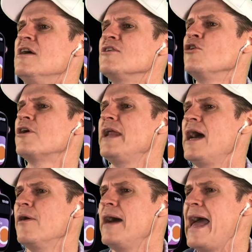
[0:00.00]
to look at
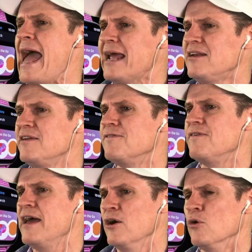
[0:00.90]
our
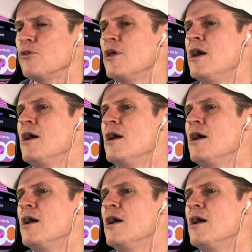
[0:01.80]
active health,